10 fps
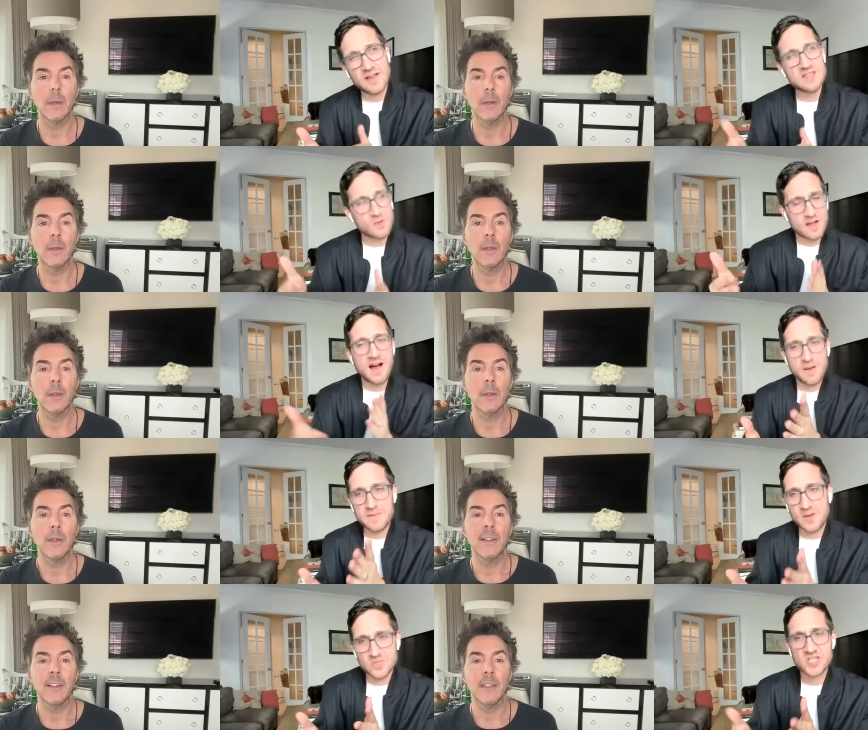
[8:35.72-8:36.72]
Speaker 1: lane, though
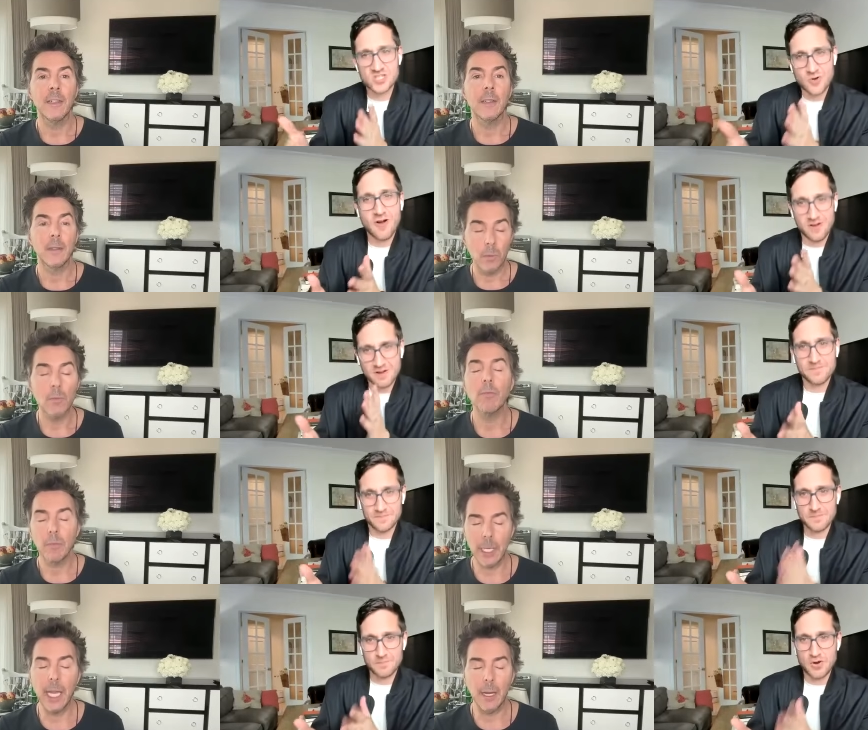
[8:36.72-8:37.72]
comedy was a strong
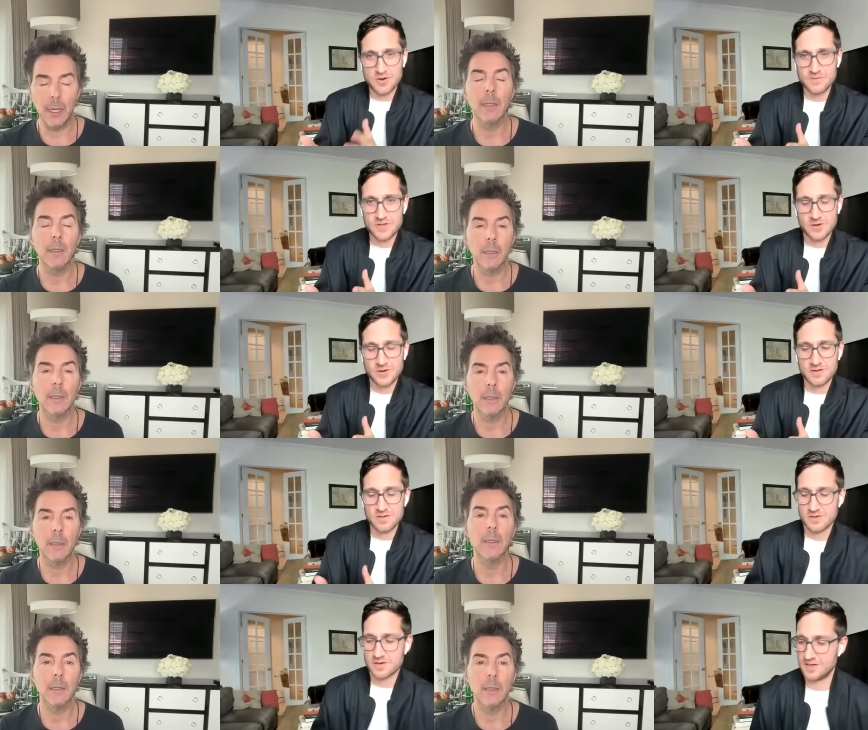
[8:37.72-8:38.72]
part of your
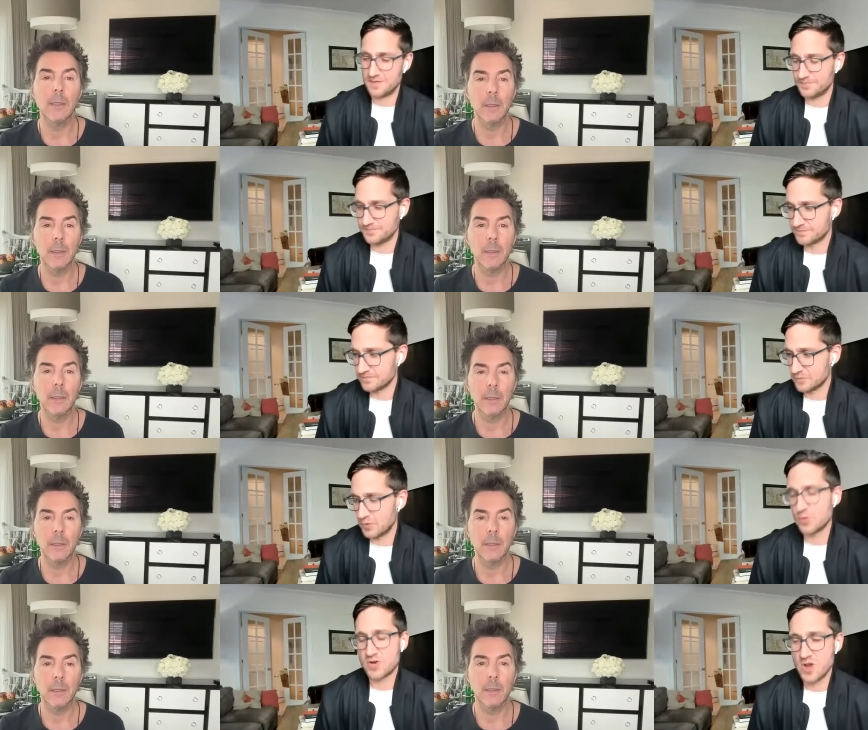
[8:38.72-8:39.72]
your um
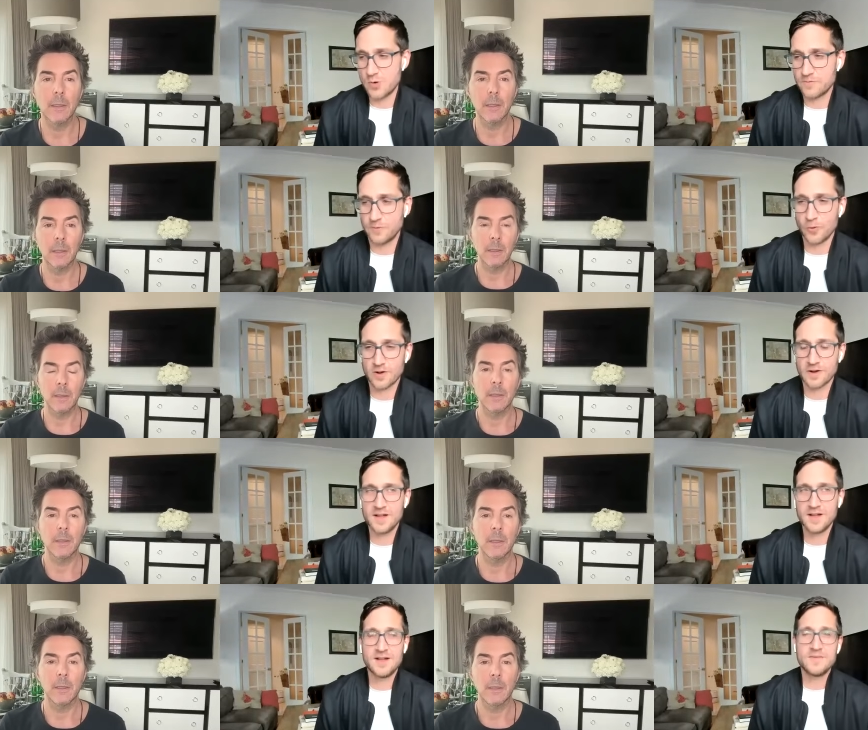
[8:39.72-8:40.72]
what you were known for.
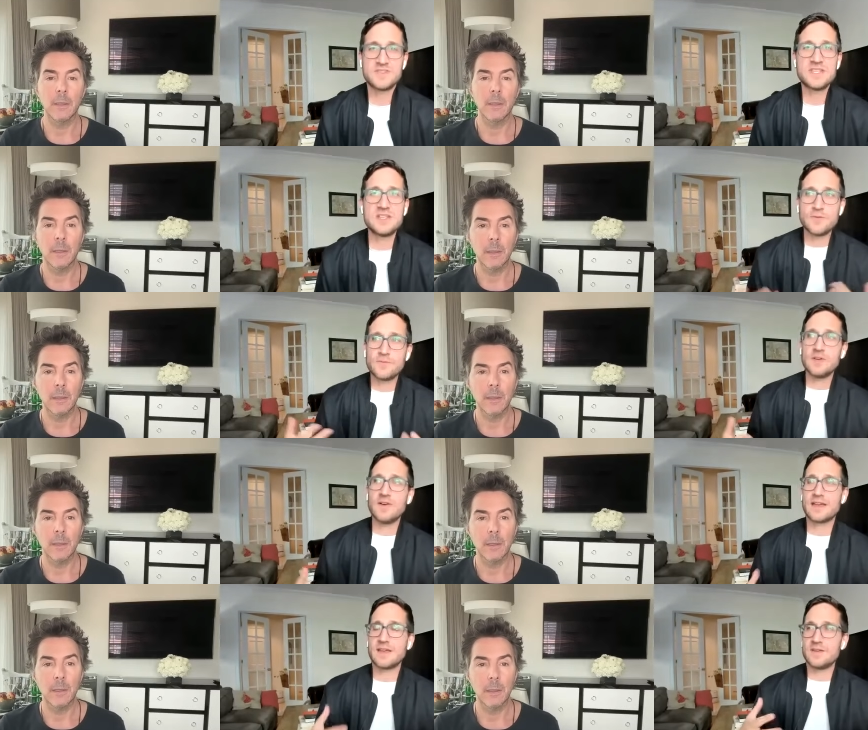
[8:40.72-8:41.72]
Did you feel
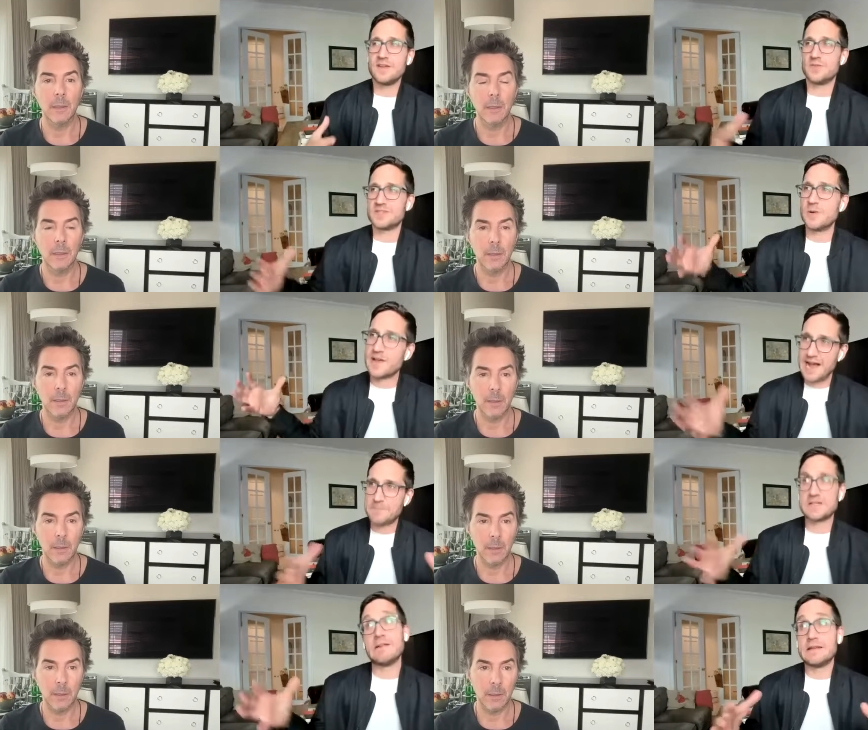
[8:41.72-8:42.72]
like you know to
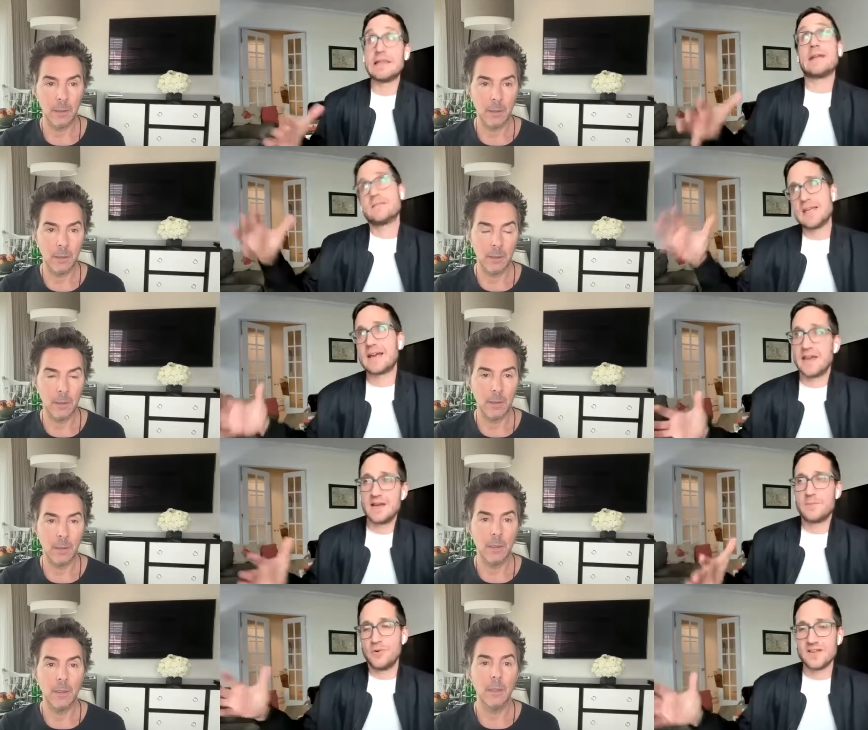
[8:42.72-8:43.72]
encapsulate that
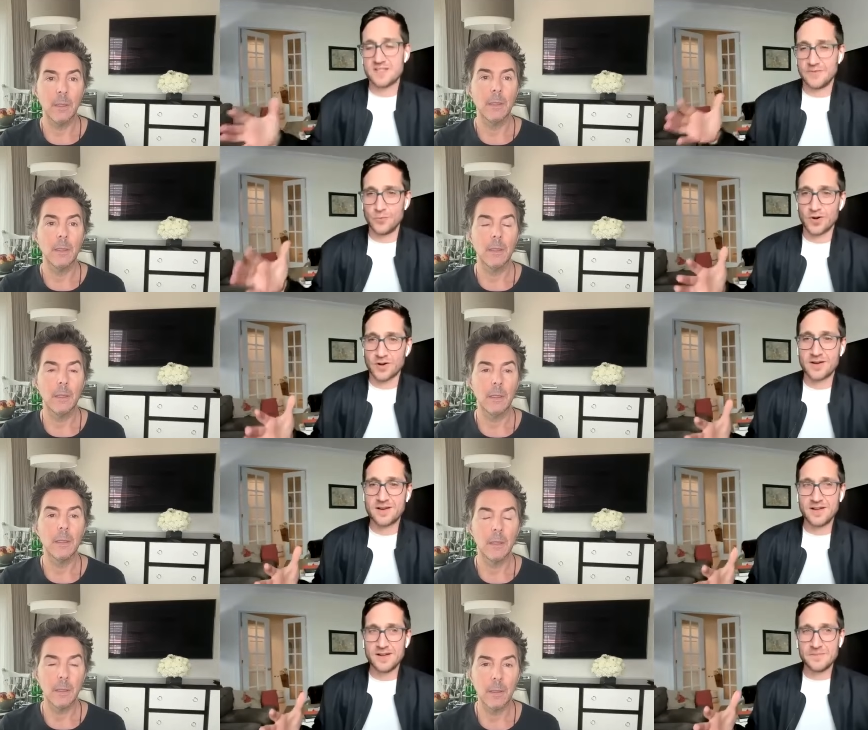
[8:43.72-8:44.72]
decade plus of work,
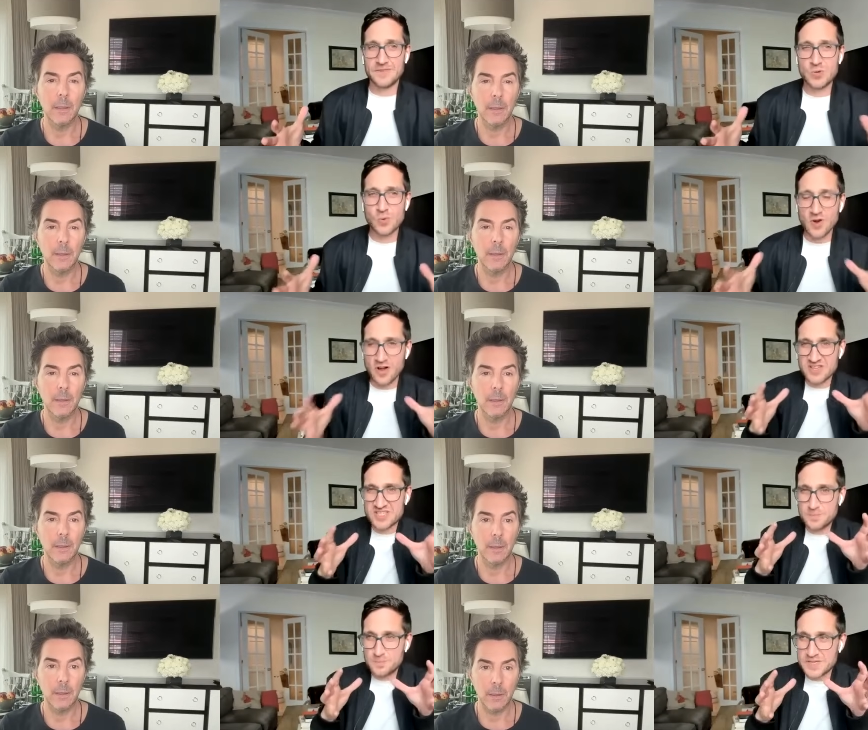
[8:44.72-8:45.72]
you were on a
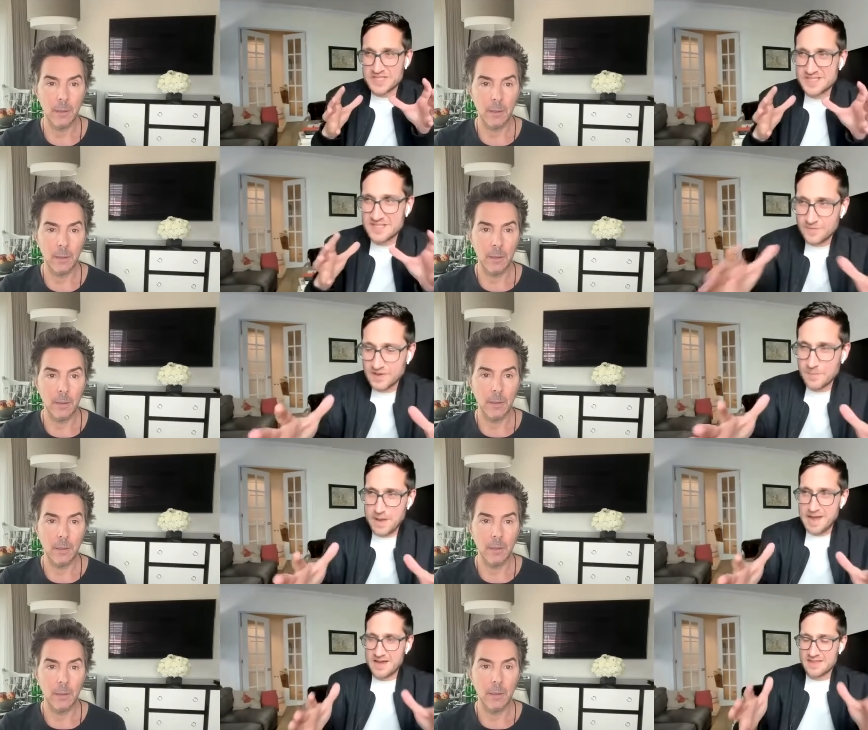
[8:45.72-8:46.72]
specific
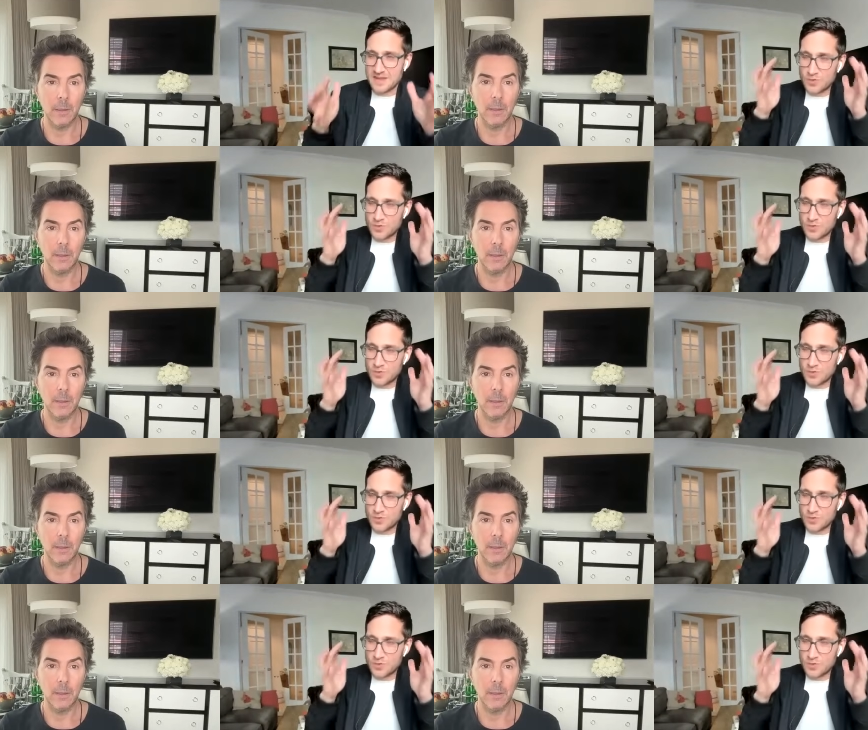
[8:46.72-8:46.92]
path? Like,